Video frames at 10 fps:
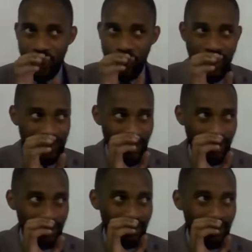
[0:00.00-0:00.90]
Do you
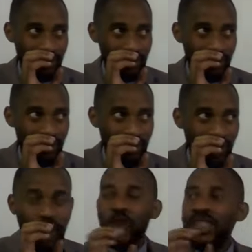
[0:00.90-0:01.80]
understand?
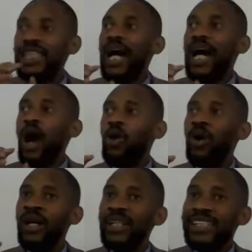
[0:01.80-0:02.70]
Can you see
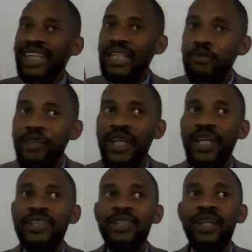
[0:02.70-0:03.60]
how
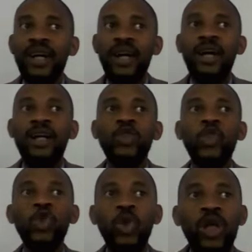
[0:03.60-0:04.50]
significant
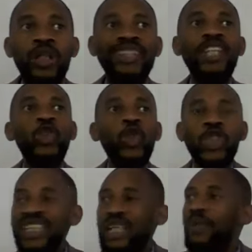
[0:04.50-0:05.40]
to the New
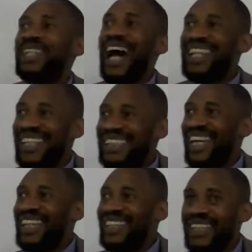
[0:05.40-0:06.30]
Testament
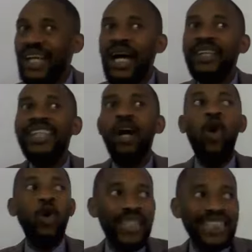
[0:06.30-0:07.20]
understanding the
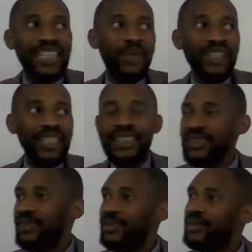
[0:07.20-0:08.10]
Old Testament is?